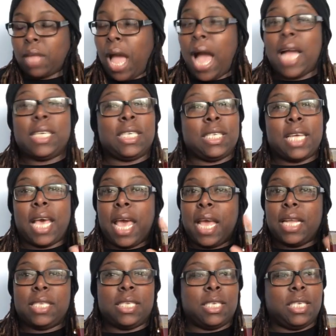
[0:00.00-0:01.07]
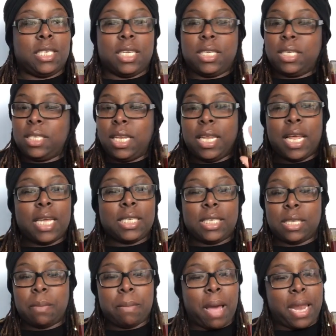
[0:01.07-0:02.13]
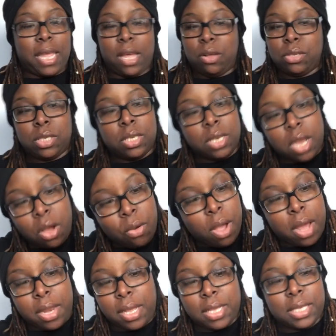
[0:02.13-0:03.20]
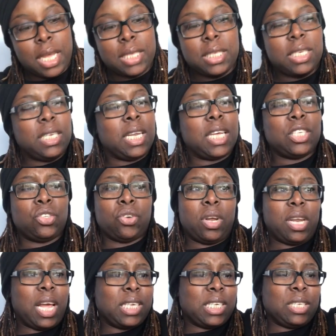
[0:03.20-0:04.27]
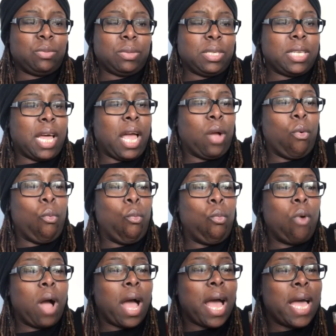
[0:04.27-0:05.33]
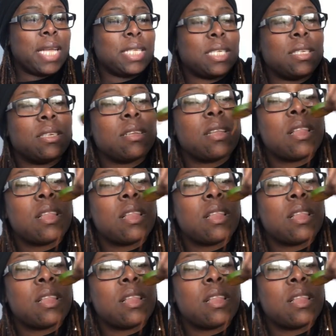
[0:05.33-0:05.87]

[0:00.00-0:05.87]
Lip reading: I just had to just let somebody else know, honey, because I seen that story and I just was like, what?